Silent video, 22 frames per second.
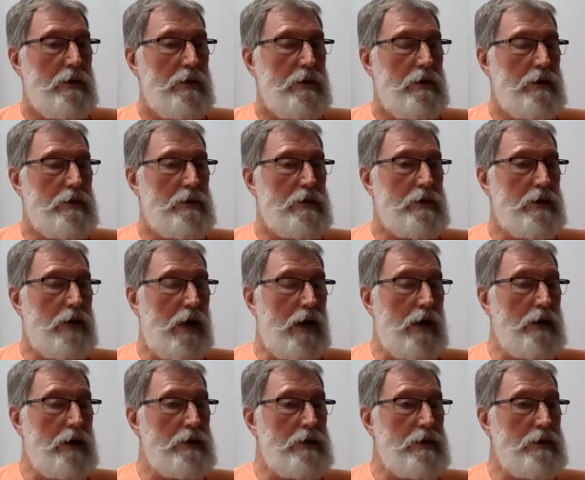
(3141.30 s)
the
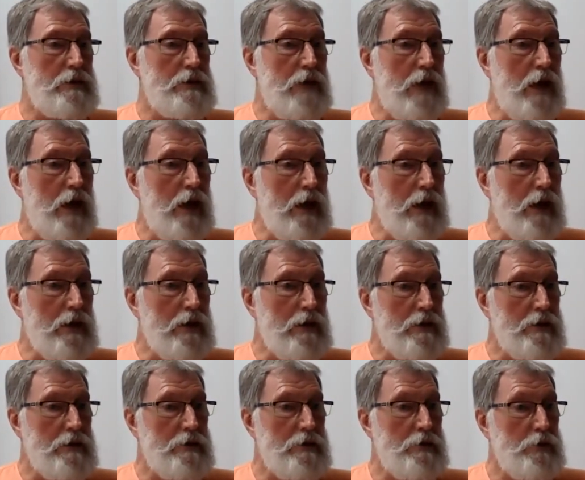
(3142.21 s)
cell is
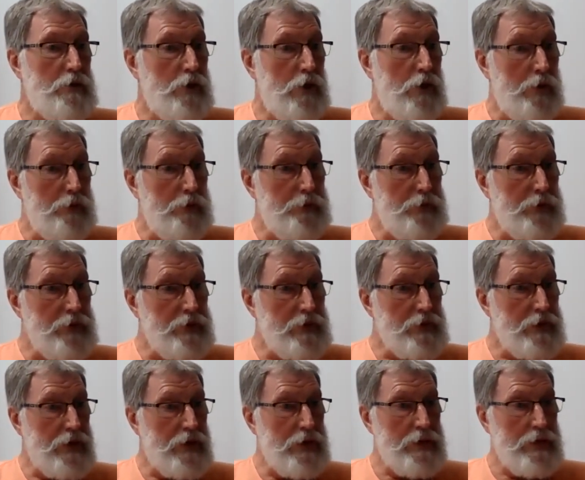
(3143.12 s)
designed to
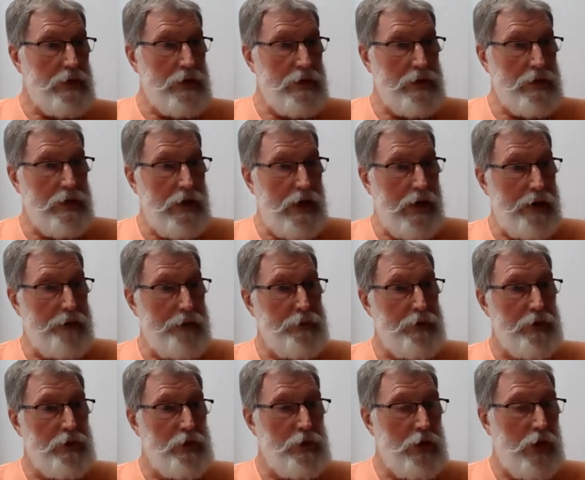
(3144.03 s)
compensate,
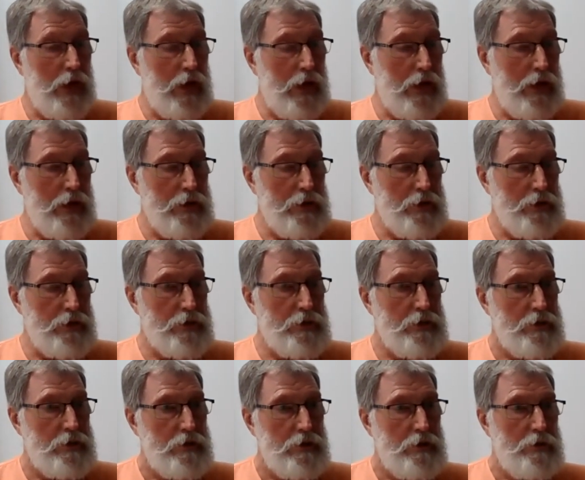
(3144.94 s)
adapt, and
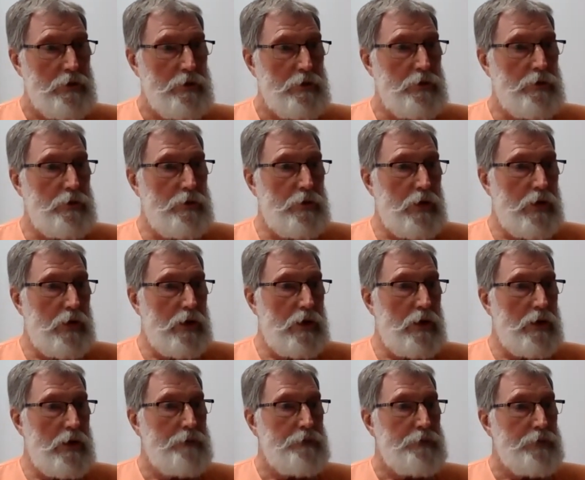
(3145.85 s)
change to
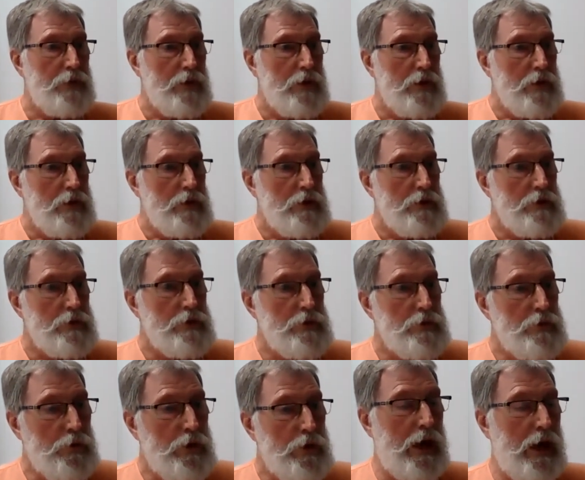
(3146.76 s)
the
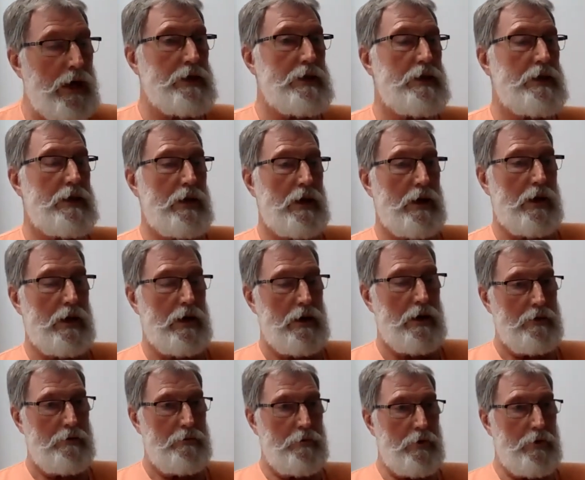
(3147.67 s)
stochastic
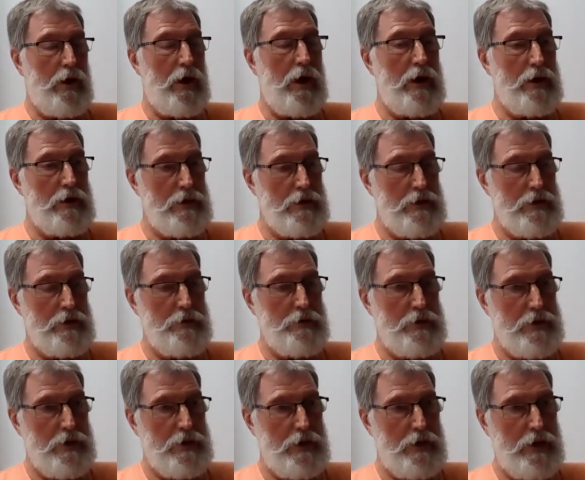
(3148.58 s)
varieties
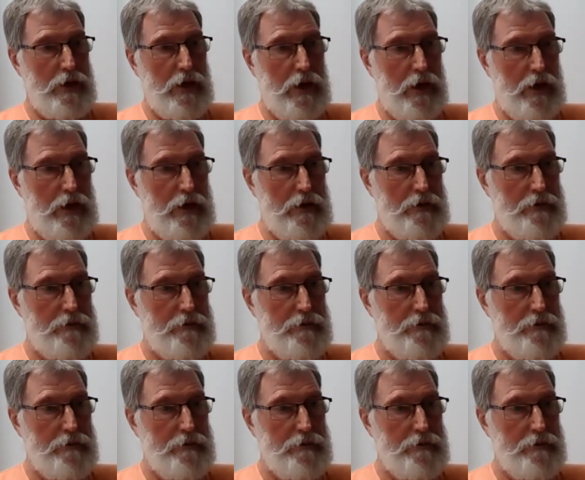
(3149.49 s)
which are there.